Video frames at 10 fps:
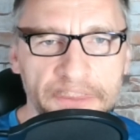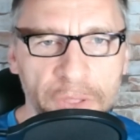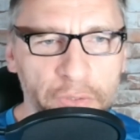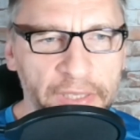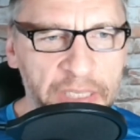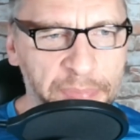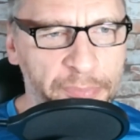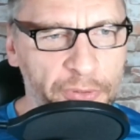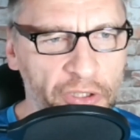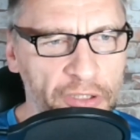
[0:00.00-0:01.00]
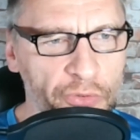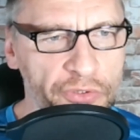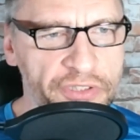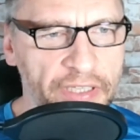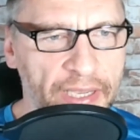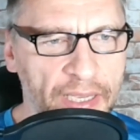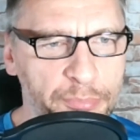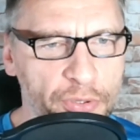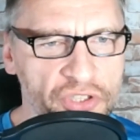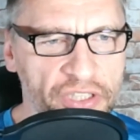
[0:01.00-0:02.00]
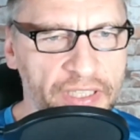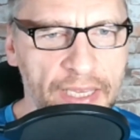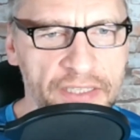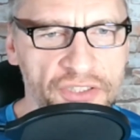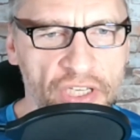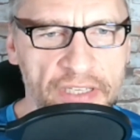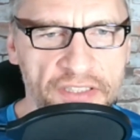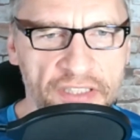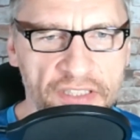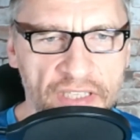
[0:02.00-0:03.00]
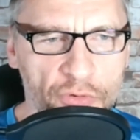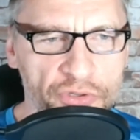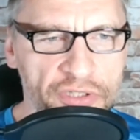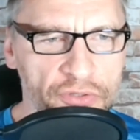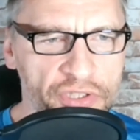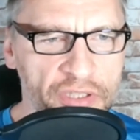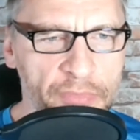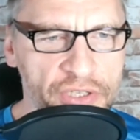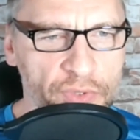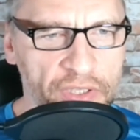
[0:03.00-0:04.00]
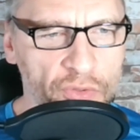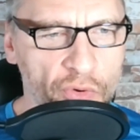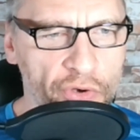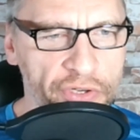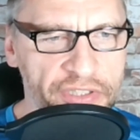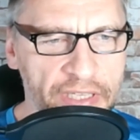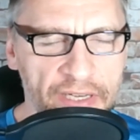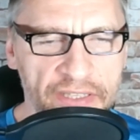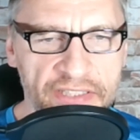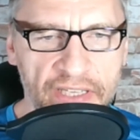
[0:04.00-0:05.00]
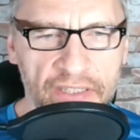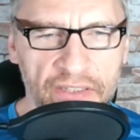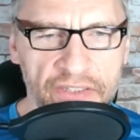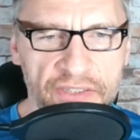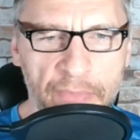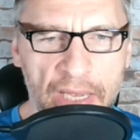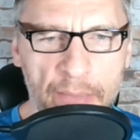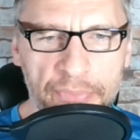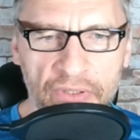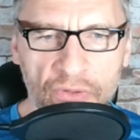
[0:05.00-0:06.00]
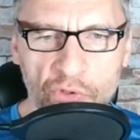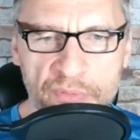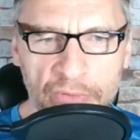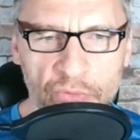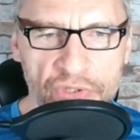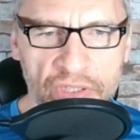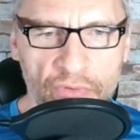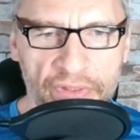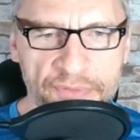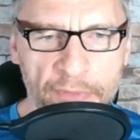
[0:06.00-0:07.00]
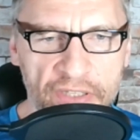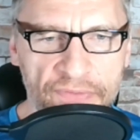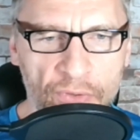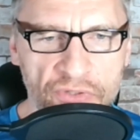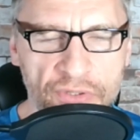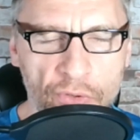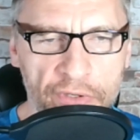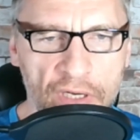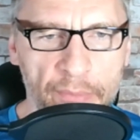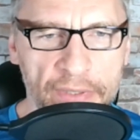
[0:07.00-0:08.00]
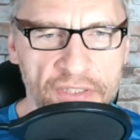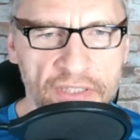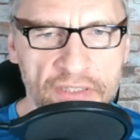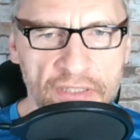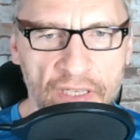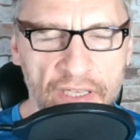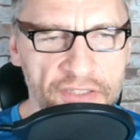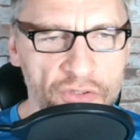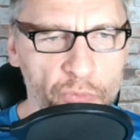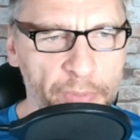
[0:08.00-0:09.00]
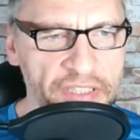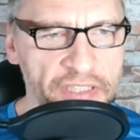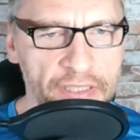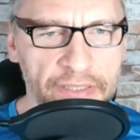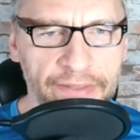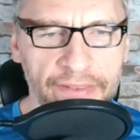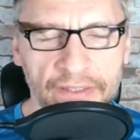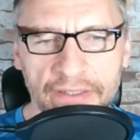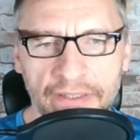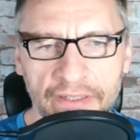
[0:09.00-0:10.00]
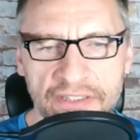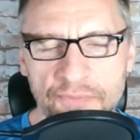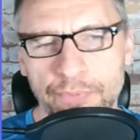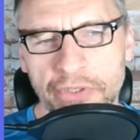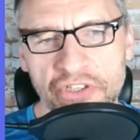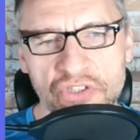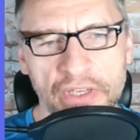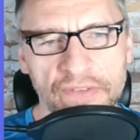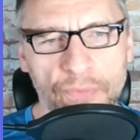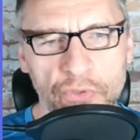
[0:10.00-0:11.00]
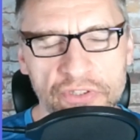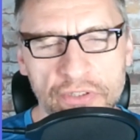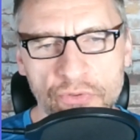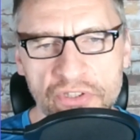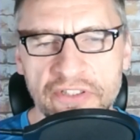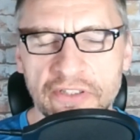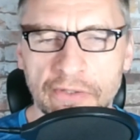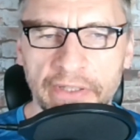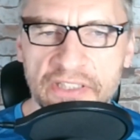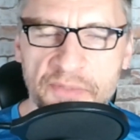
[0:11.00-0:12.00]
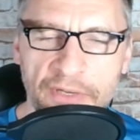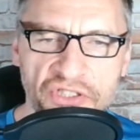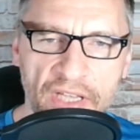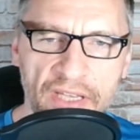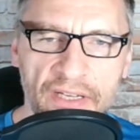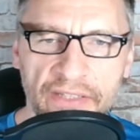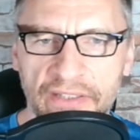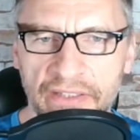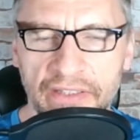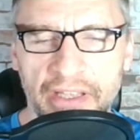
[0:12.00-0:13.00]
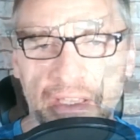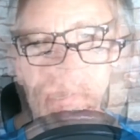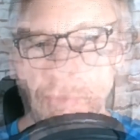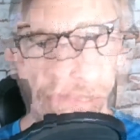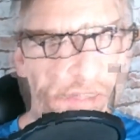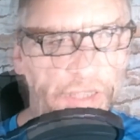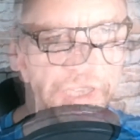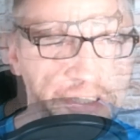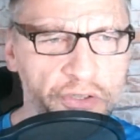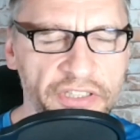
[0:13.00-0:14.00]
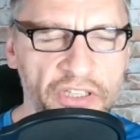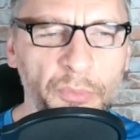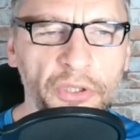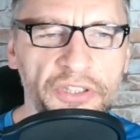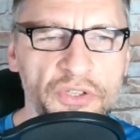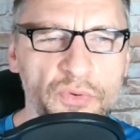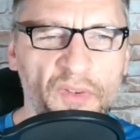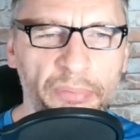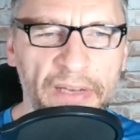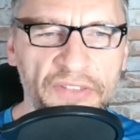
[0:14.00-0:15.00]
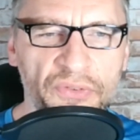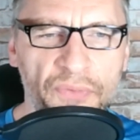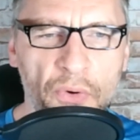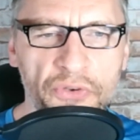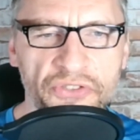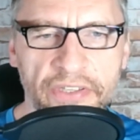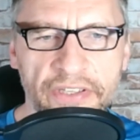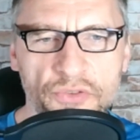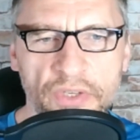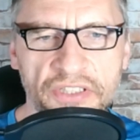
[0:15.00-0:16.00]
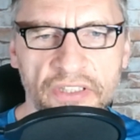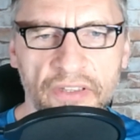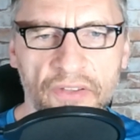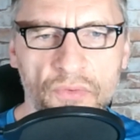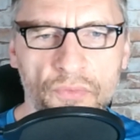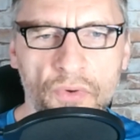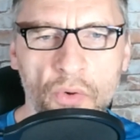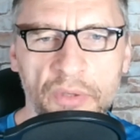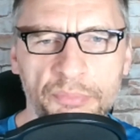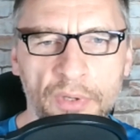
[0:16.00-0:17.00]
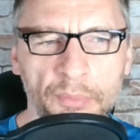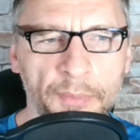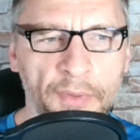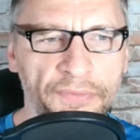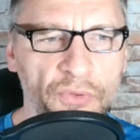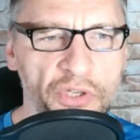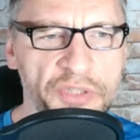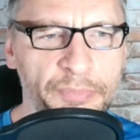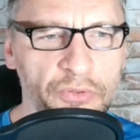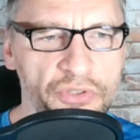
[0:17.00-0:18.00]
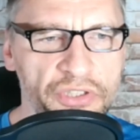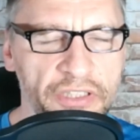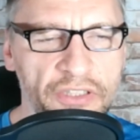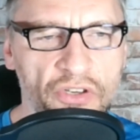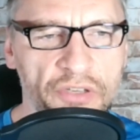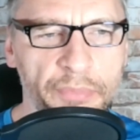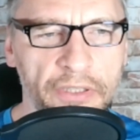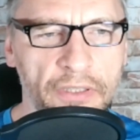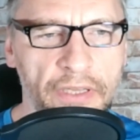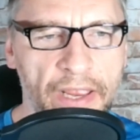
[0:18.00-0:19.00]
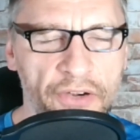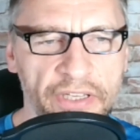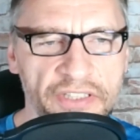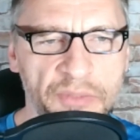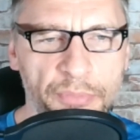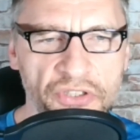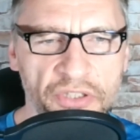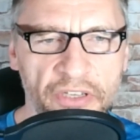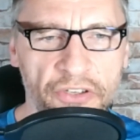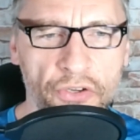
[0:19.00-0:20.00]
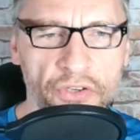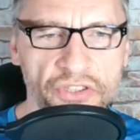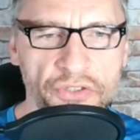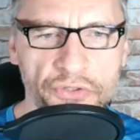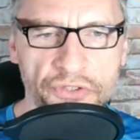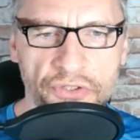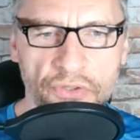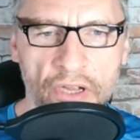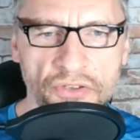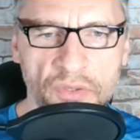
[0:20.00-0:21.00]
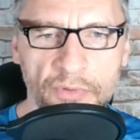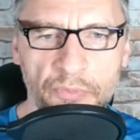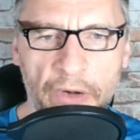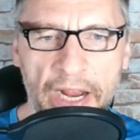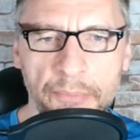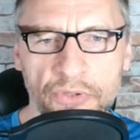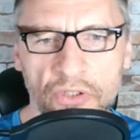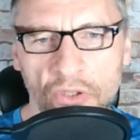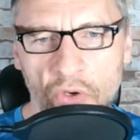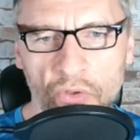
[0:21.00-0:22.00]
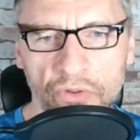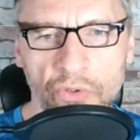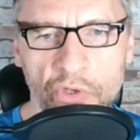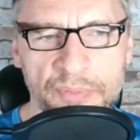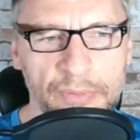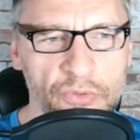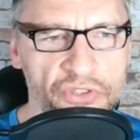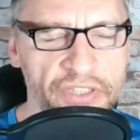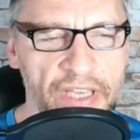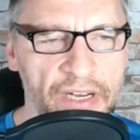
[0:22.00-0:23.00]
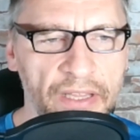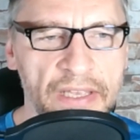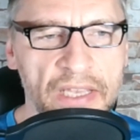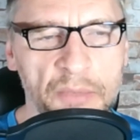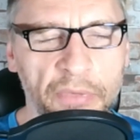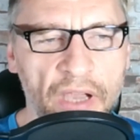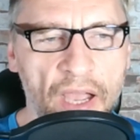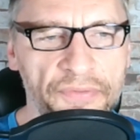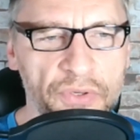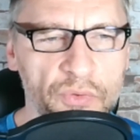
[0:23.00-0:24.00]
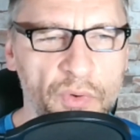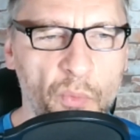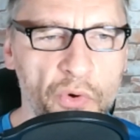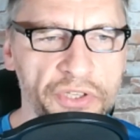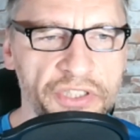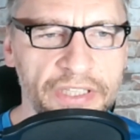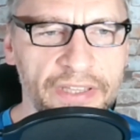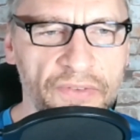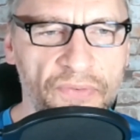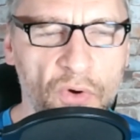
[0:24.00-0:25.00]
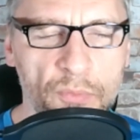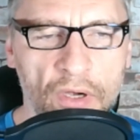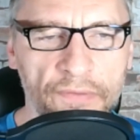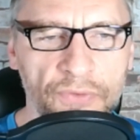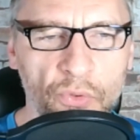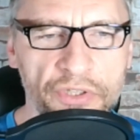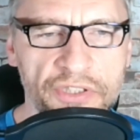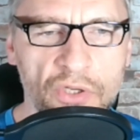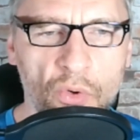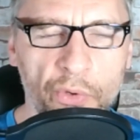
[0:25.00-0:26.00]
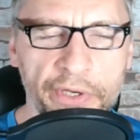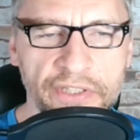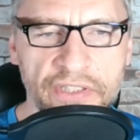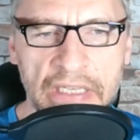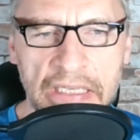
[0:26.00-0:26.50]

So the light paper includes Project Genesis, our solution measuring noise, data sales, mapping noise pollution with smartphones, tokenomics. And so basically I think it's pretty straightforward. The solution is to collect as much data, and then Silencio is a community-driven platform focused on addressing the growing problem of noise pollution in urban areas. The project encourages users to contribute hyper-local noise pollution data by offering rewards in the form of noise coins,